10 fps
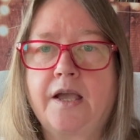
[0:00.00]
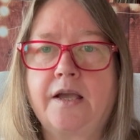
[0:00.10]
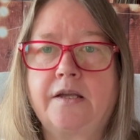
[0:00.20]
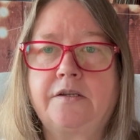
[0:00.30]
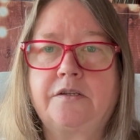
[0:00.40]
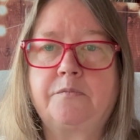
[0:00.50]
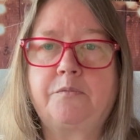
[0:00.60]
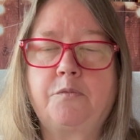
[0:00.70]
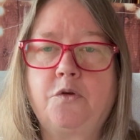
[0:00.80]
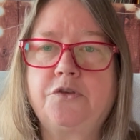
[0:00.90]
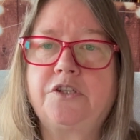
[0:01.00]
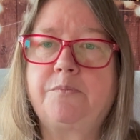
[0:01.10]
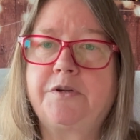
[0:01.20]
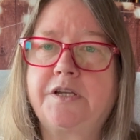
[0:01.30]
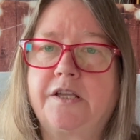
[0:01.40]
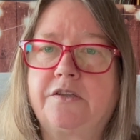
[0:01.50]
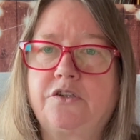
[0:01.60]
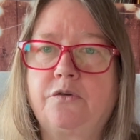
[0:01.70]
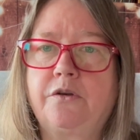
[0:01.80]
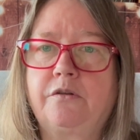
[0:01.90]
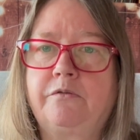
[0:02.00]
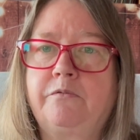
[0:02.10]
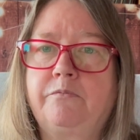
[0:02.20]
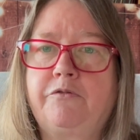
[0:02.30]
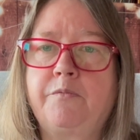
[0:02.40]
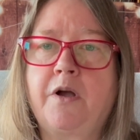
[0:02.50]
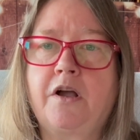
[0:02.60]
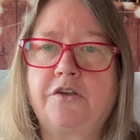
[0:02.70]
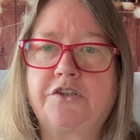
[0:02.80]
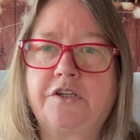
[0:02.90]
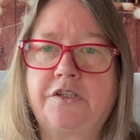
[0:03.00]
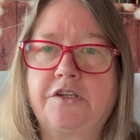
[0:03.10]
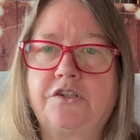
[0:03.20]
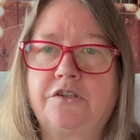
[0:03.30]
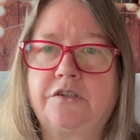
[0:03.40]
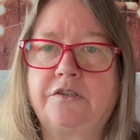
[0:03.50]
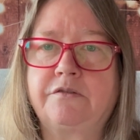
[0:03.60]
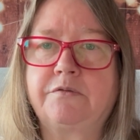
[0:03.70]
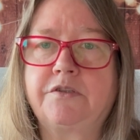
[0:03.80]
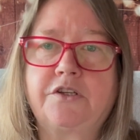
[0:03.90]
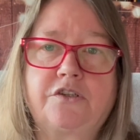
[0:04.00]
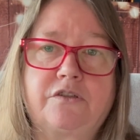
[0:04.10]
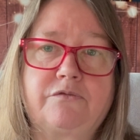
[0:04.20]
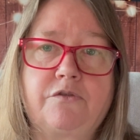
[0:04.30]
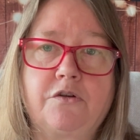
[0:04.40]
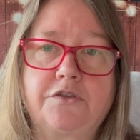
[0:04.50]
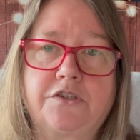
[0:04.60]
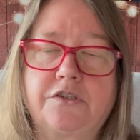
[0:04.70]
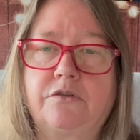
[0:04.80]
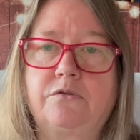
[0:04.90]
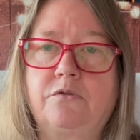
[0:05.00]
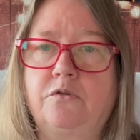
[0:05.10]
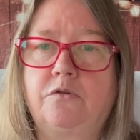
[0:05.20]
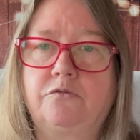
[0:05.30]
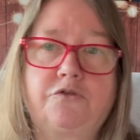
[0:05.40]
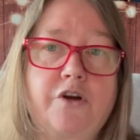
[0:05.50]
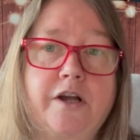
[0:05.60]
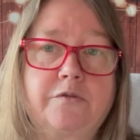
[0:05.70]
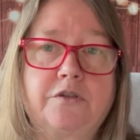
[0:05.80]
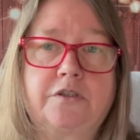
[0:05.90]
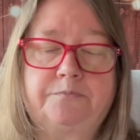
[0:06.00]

And also protect the soil from harsh conditions such as frost or drought.